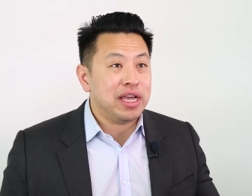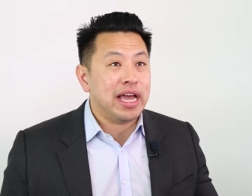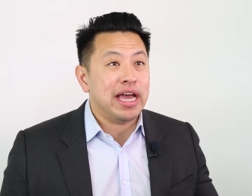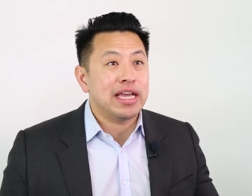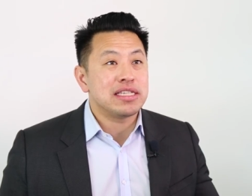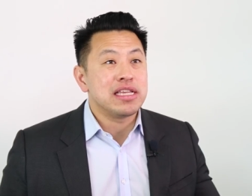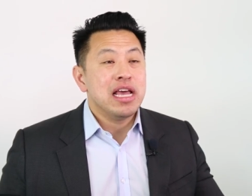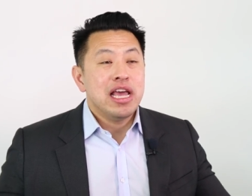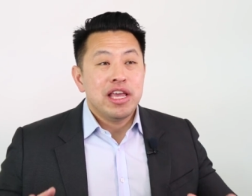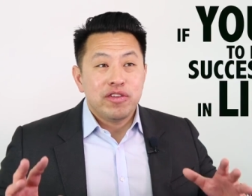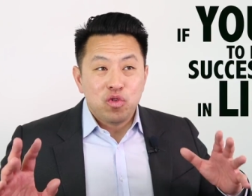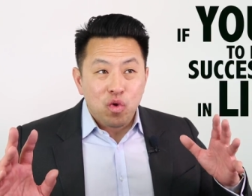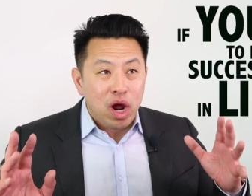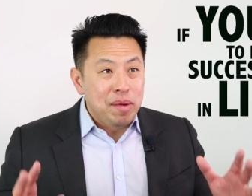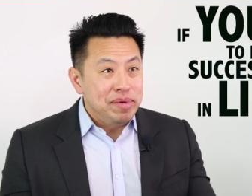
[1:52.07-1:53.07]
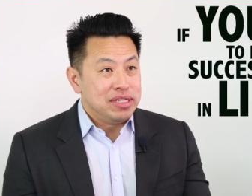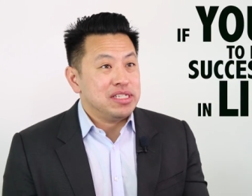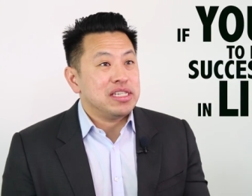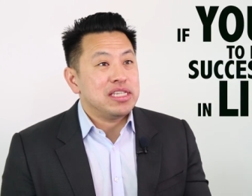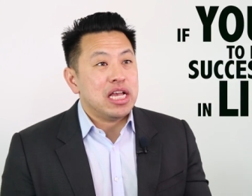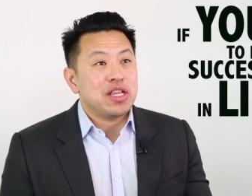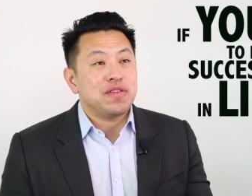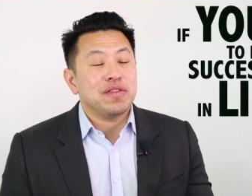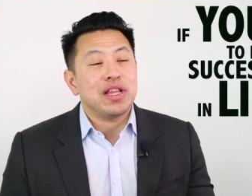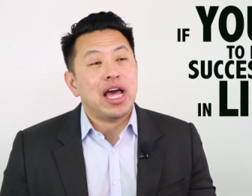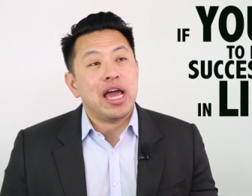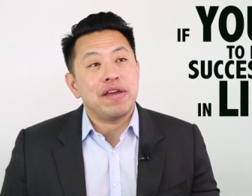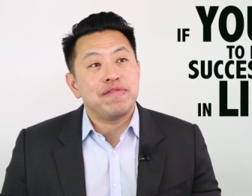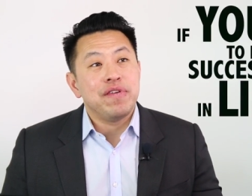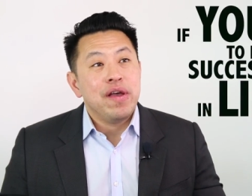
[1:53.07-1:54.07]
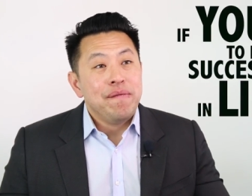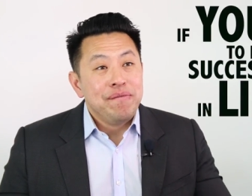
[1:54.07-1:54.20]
you guys, you want to be successful in life